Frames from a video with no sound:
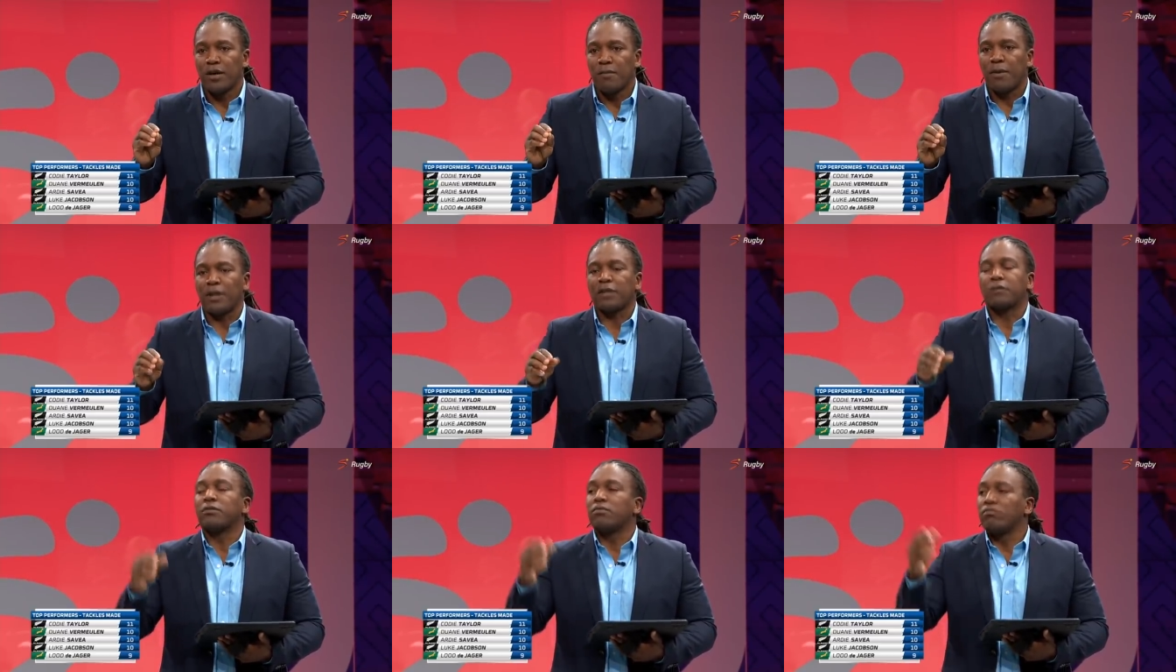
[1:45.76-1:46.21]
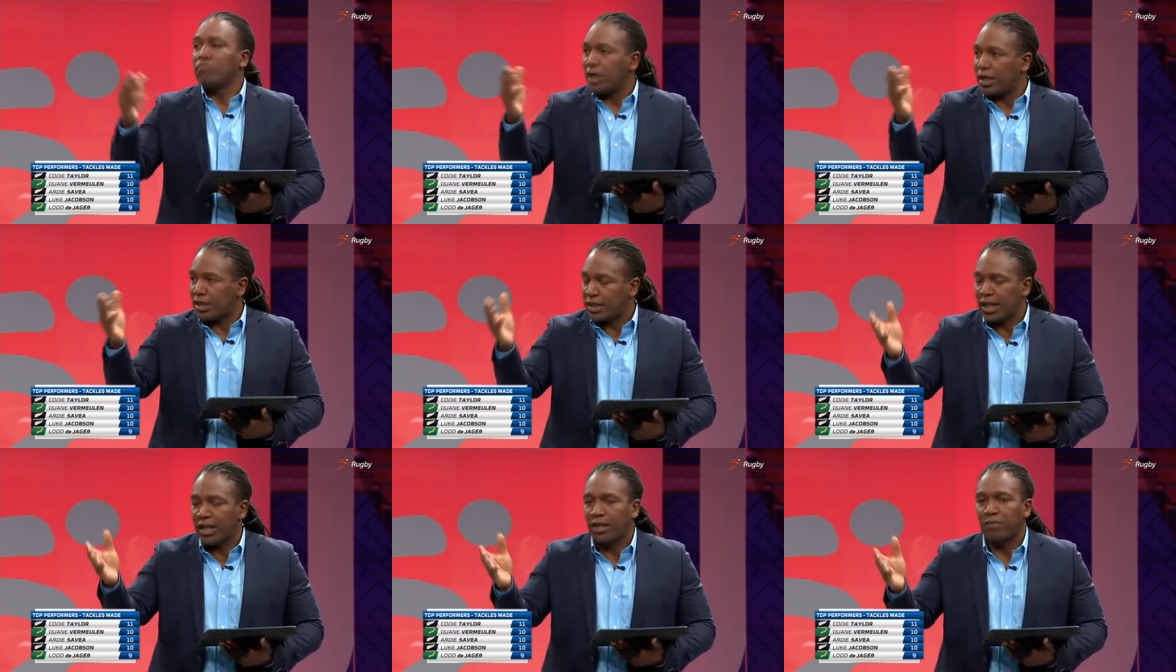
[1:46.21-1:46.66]
But
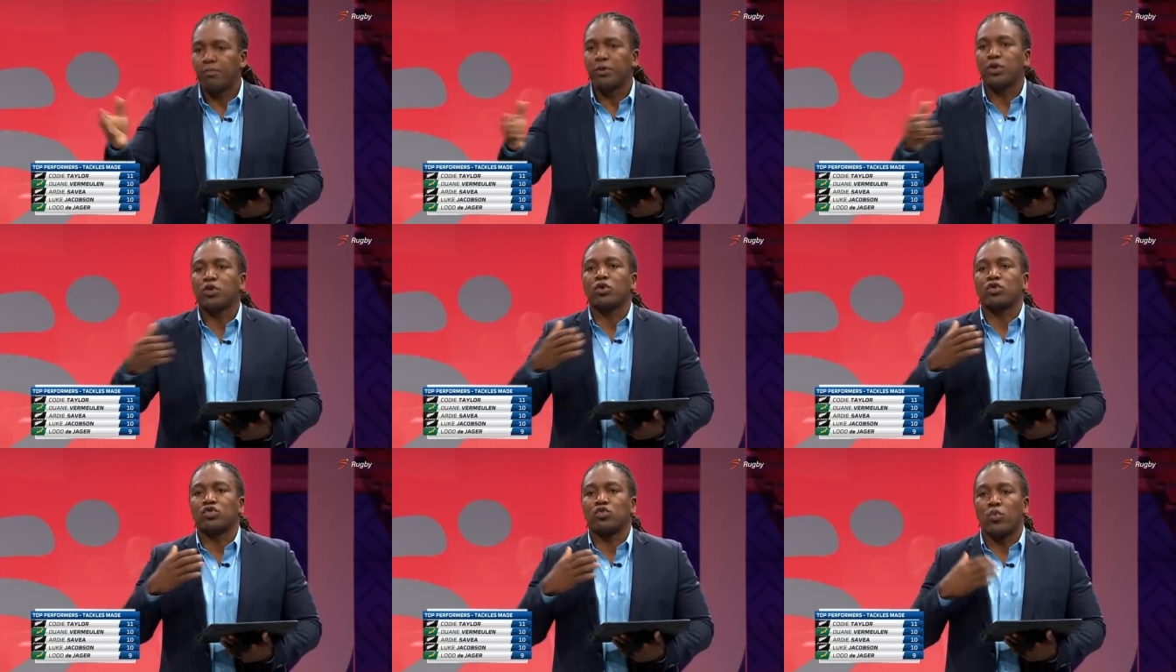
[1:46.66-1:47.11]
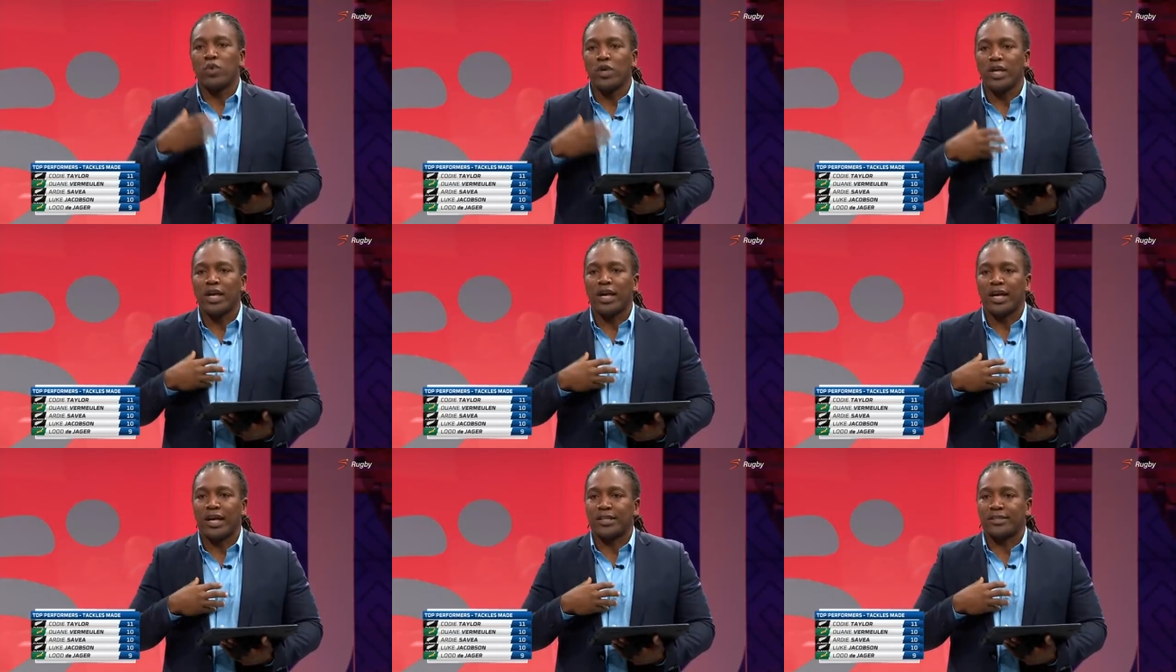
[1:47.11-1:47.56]
again, because
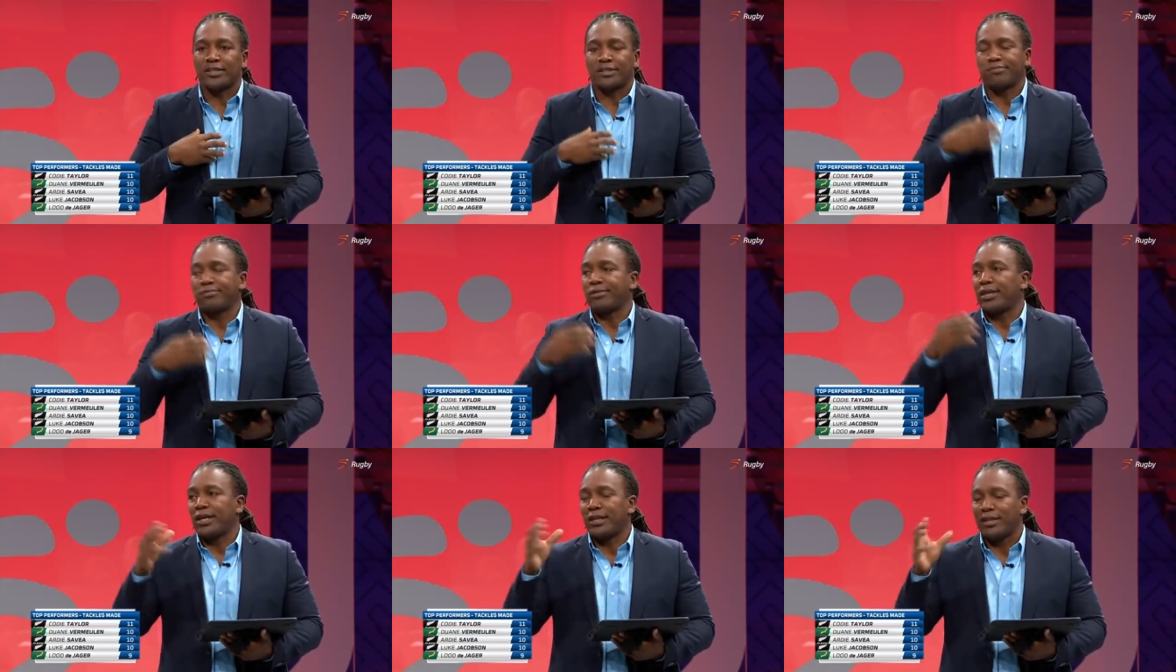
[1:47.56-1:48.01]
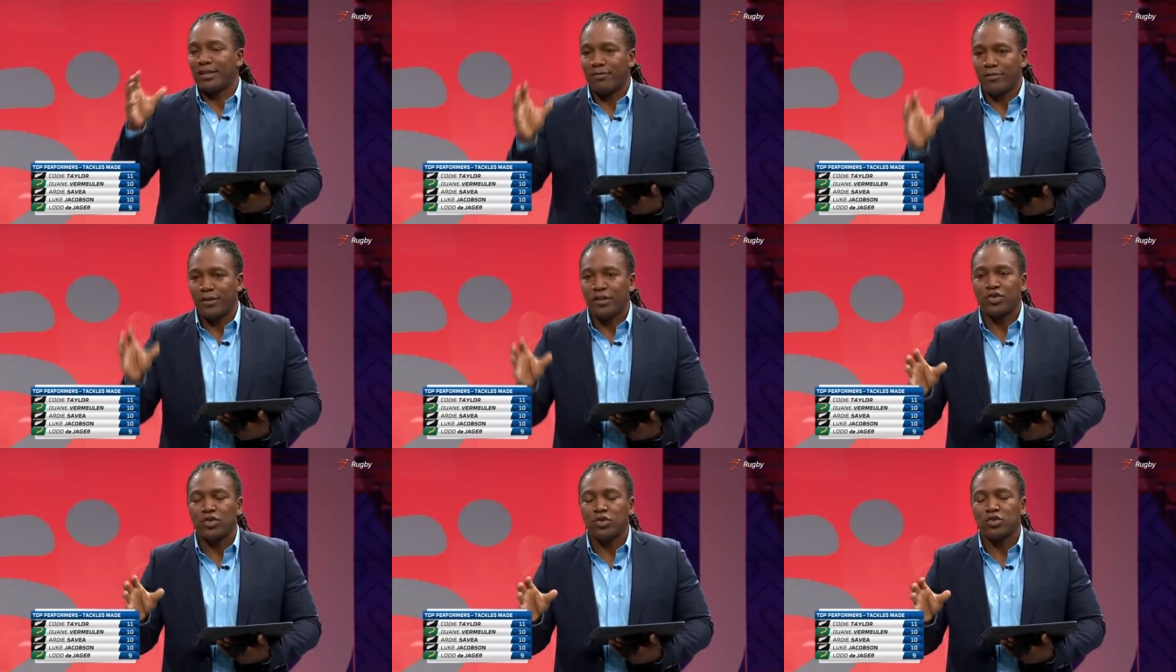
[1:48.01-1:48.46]
we as the
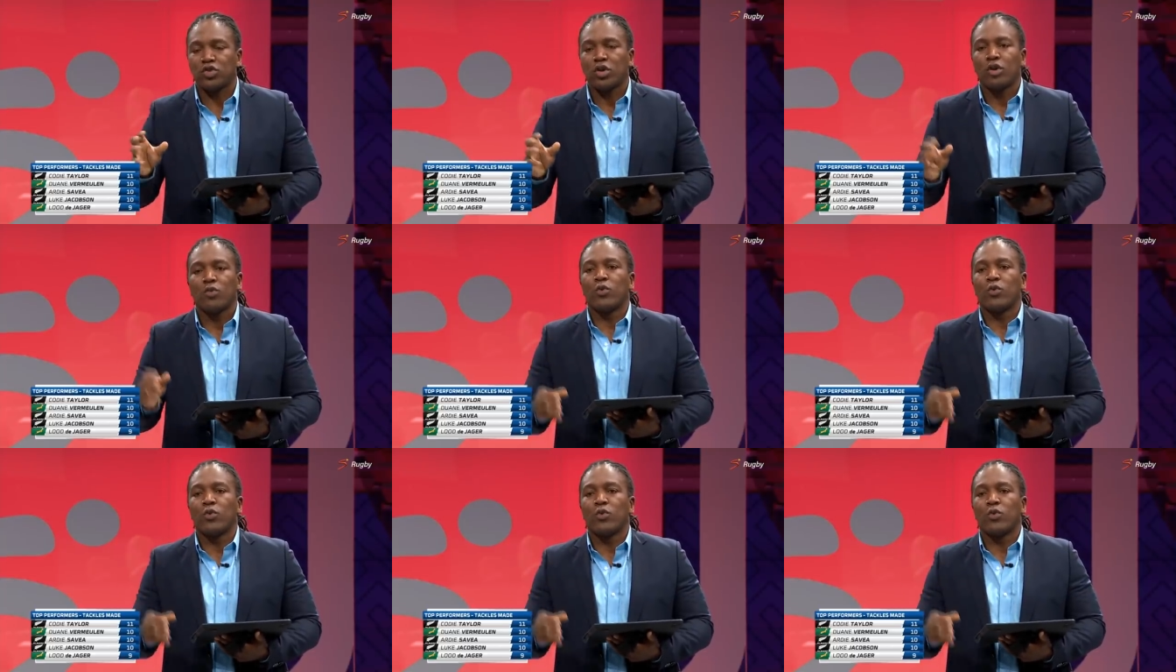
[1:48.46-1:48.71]
individuals,